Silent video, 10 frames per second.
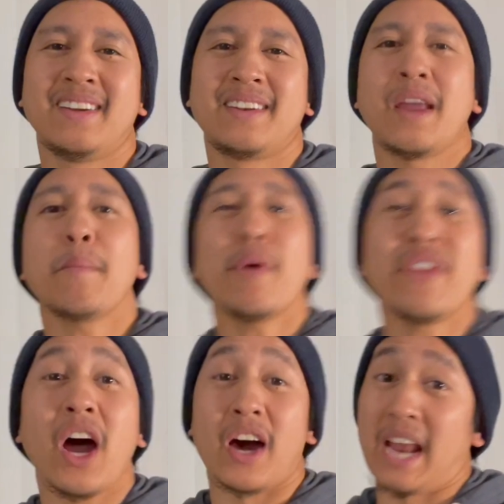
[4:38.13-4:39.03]
Now
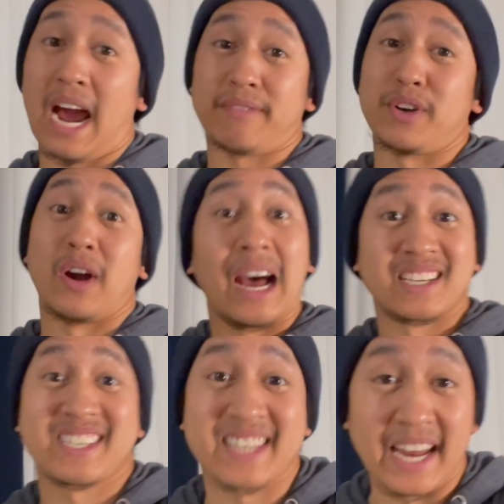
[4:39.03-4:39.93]
moving on, after a
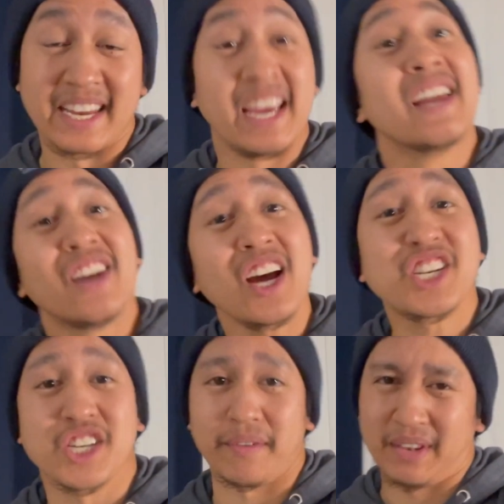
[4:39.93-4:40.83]
steady night
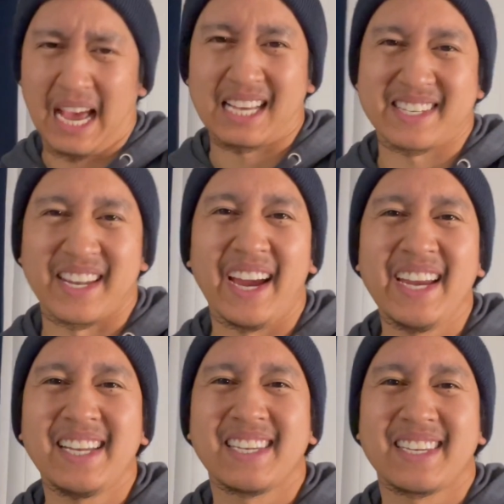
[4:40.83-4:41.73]
shift last night,